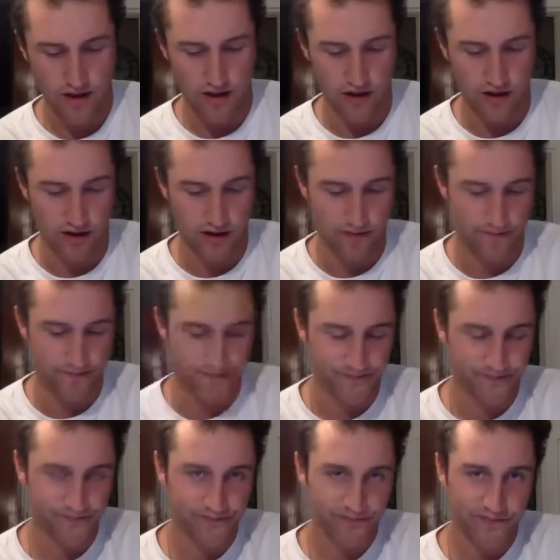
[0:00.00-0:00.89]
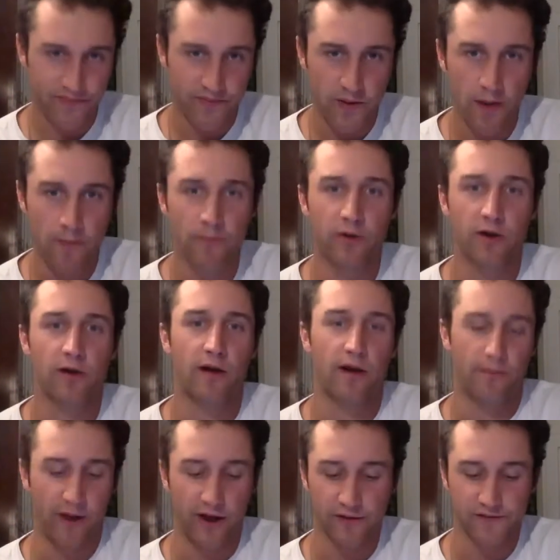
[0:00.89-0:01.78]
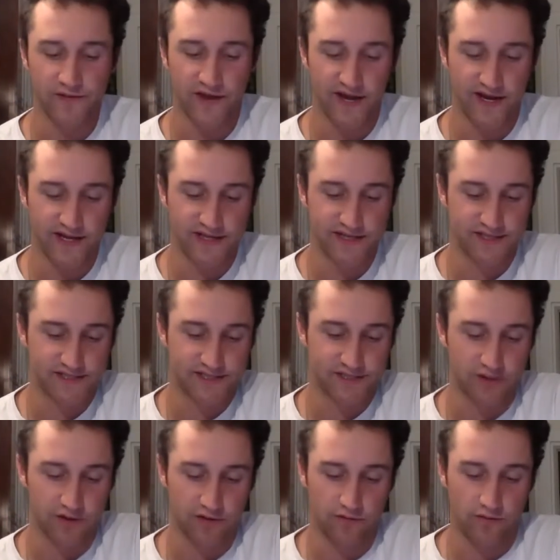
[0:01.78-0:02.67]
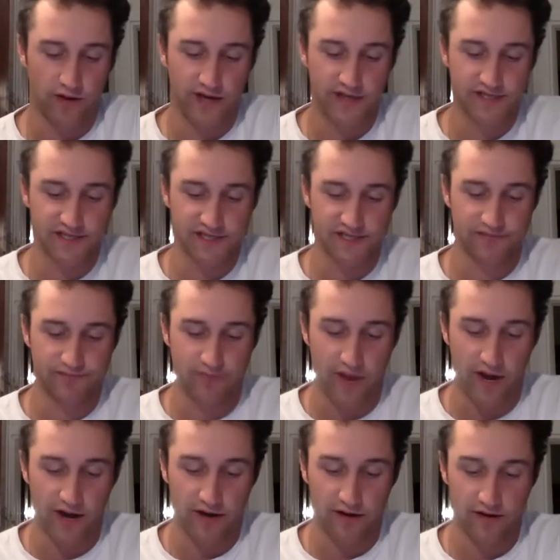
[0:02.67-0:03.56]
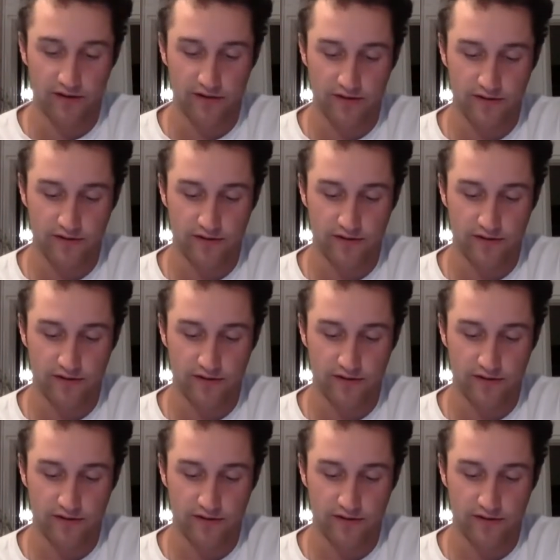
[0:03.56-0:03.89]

Um, but about that is certain rights expire